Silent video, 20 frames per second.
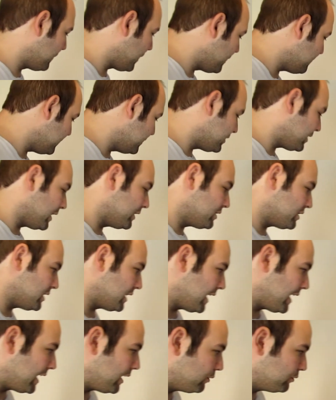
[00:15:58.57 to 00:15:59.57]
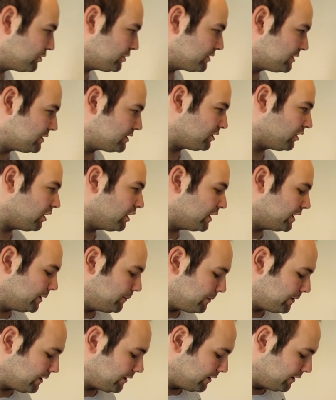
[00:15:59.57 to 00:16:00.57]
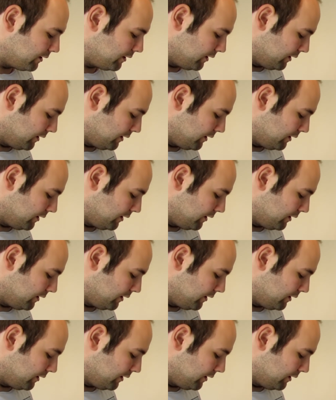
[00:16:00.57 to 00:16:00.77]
maybe change the layout just a tiny bit.